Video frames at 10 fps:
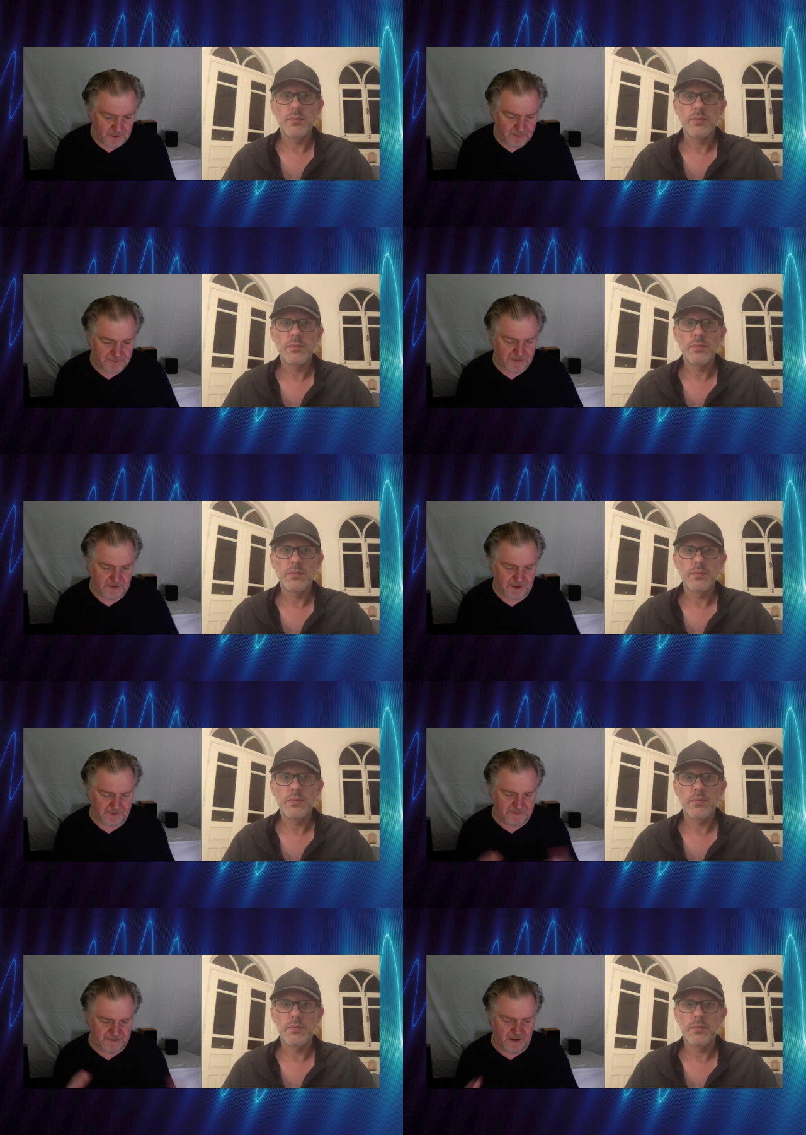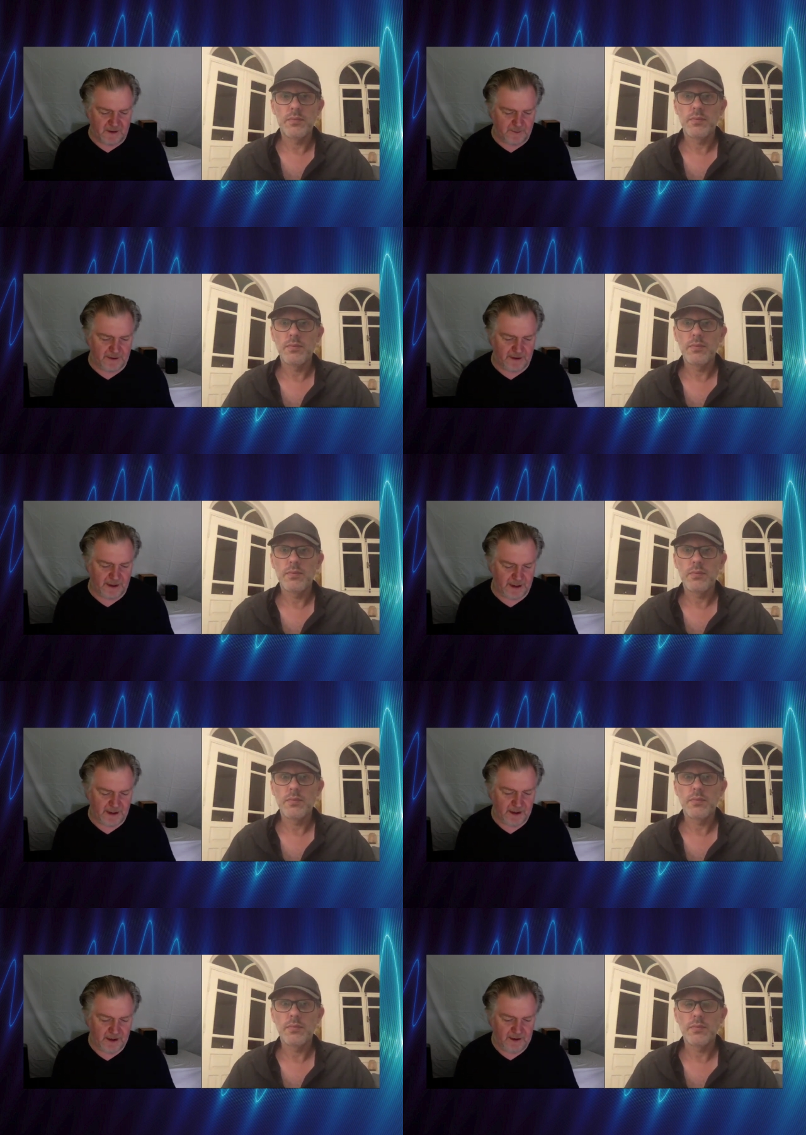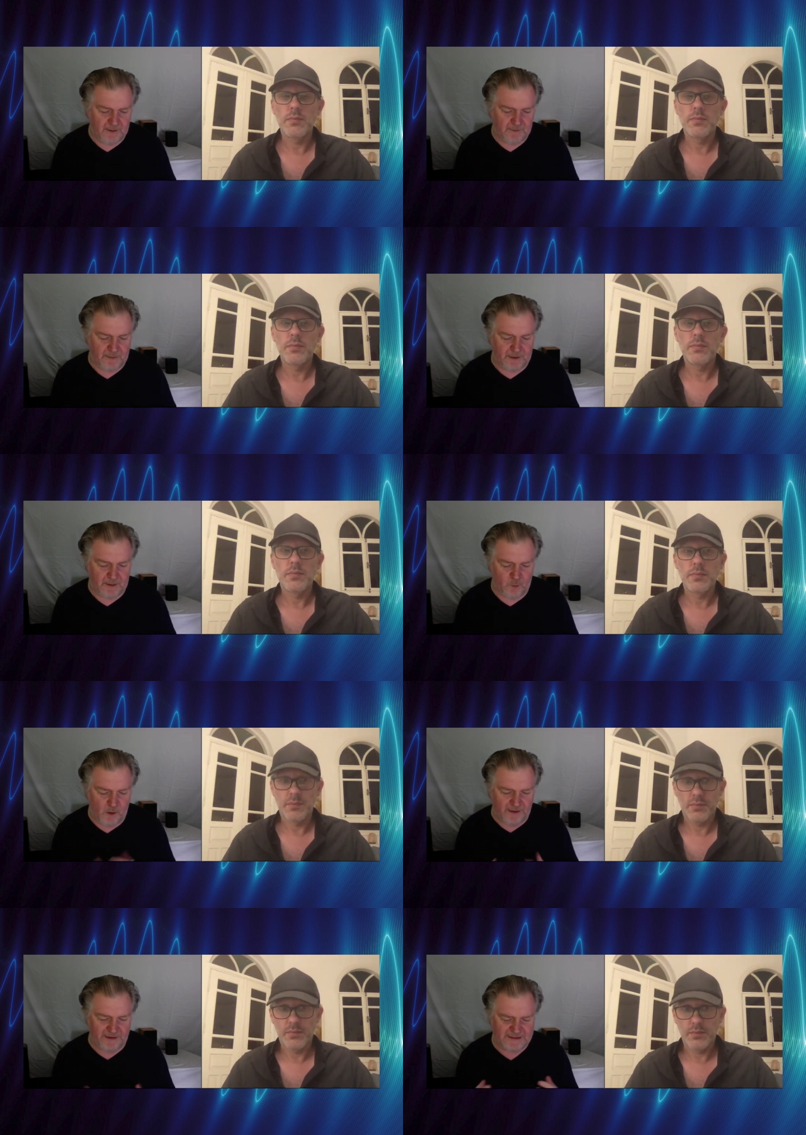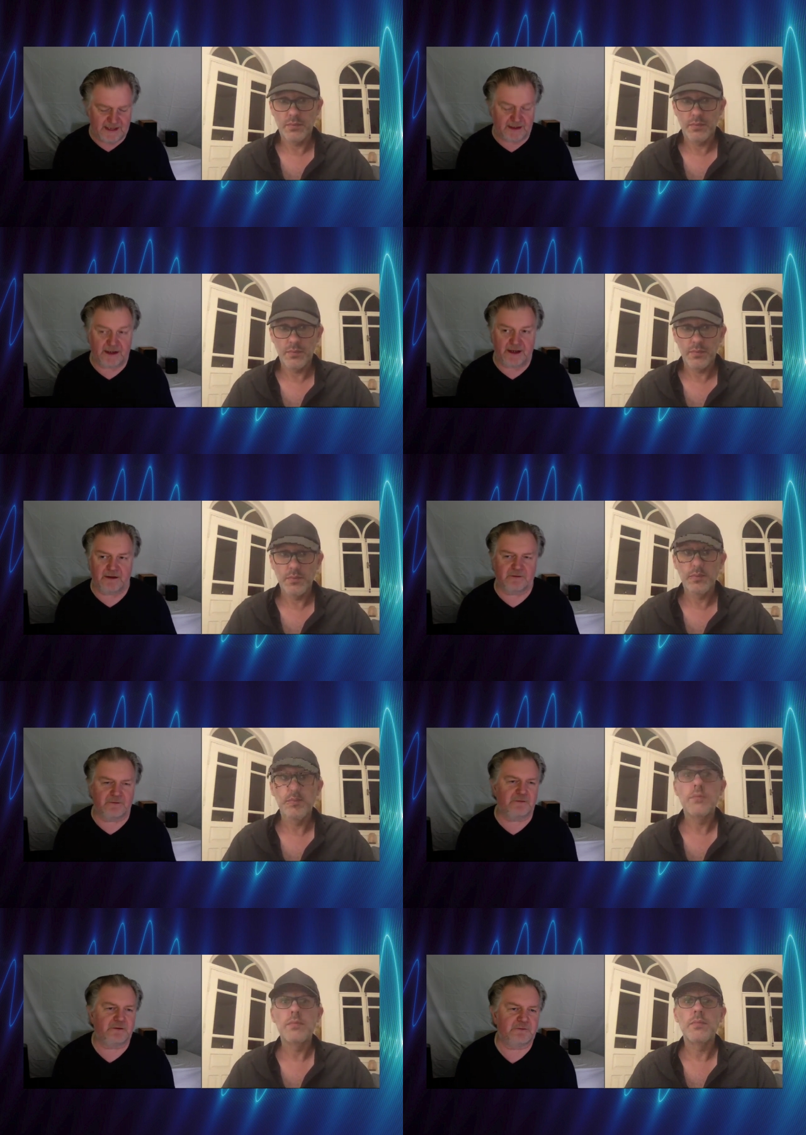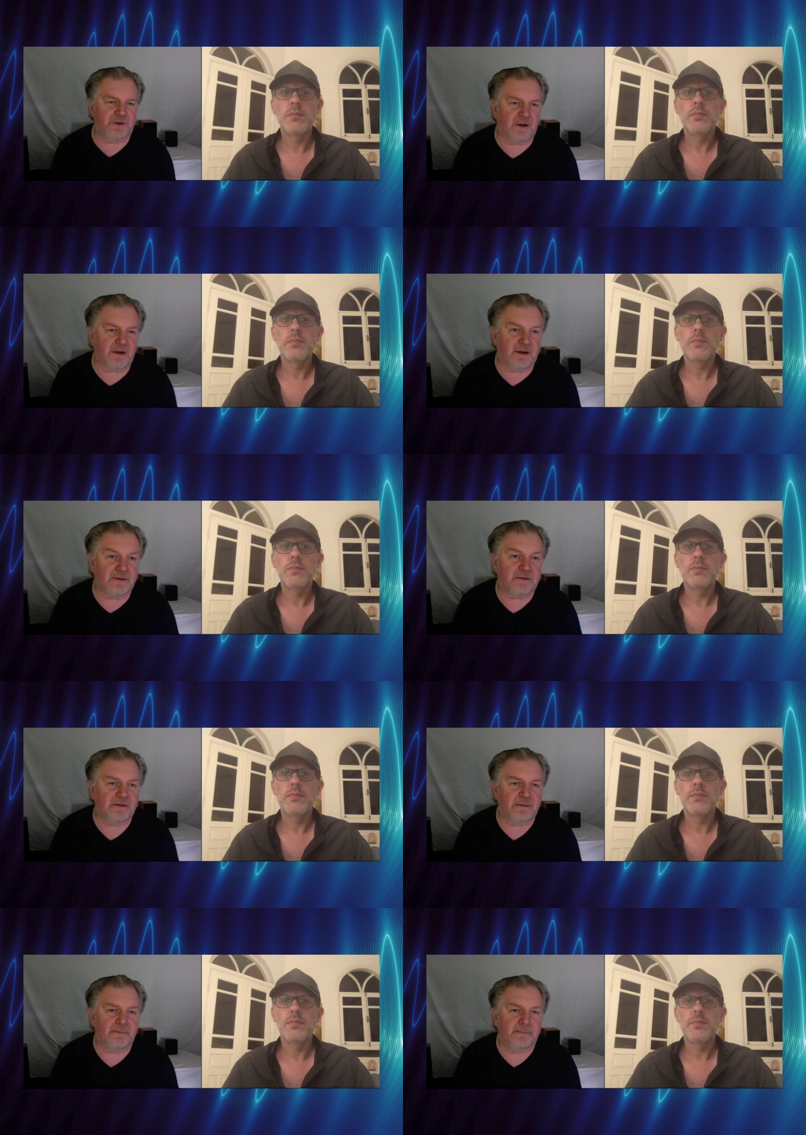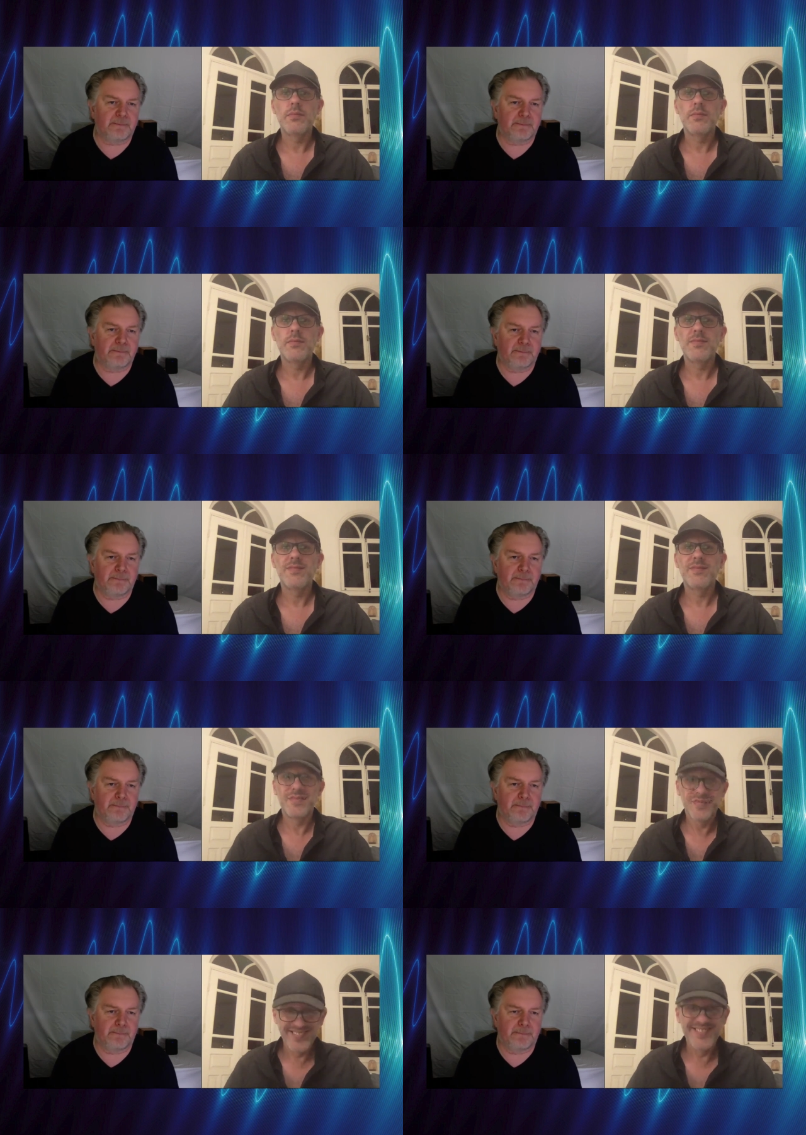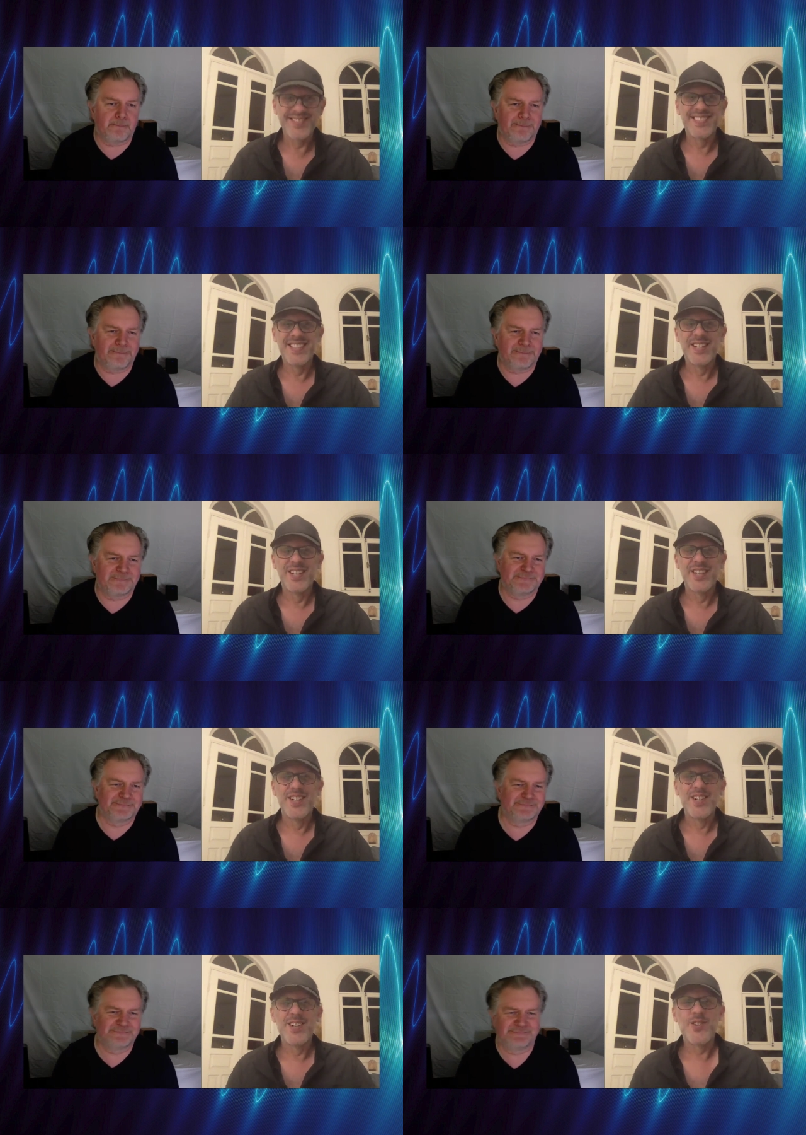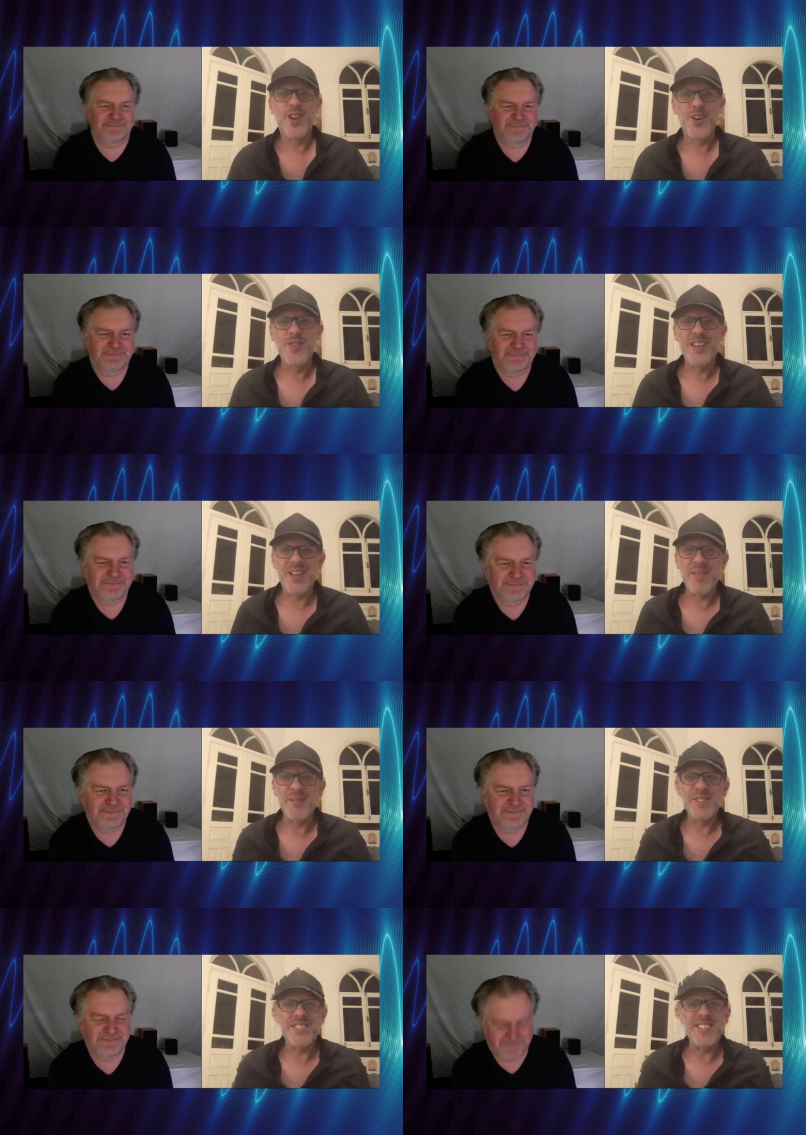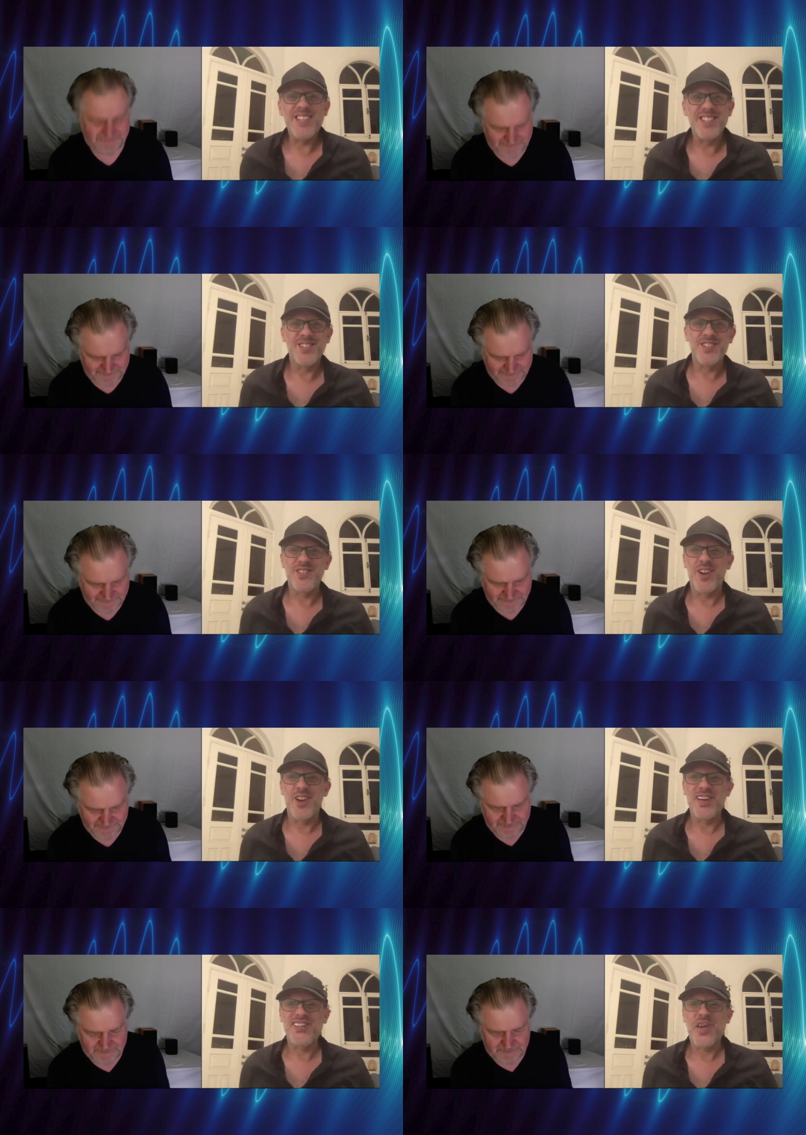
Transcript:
Speaker 1: Rob. So let's start by by what exactly is digital art?
Speaker 2: Hmm. So sometimes it's easier to start by